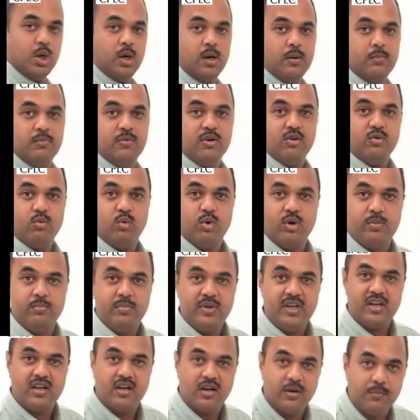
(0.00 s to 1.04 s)
job would
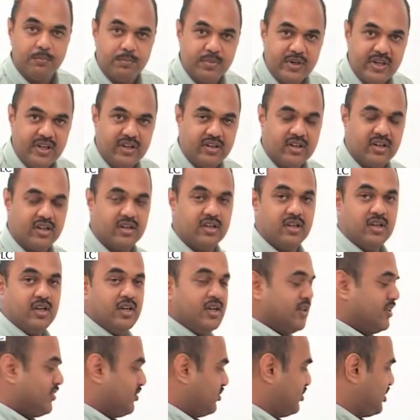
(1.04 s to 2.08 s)
be completed
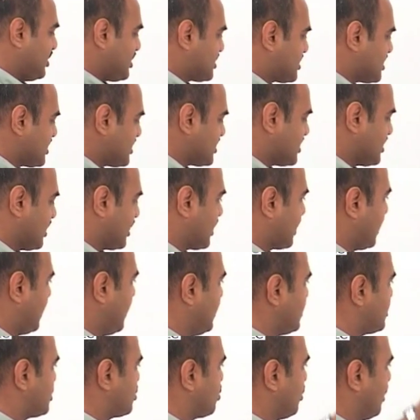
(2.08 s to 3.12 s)
this is the
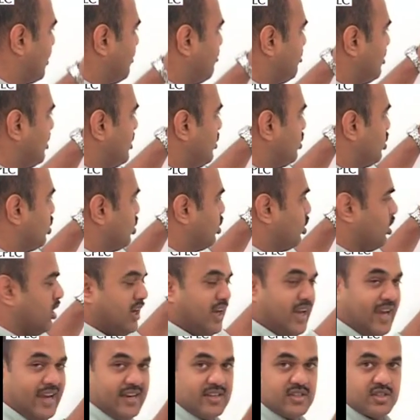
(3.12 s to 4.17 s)
case when we know
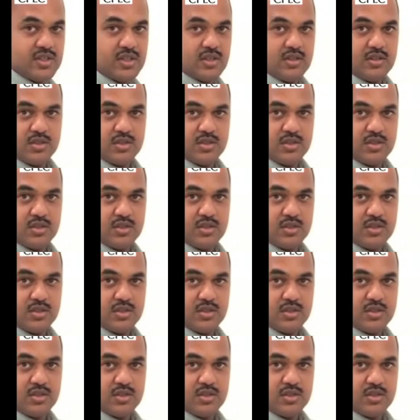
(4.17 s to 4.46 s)
x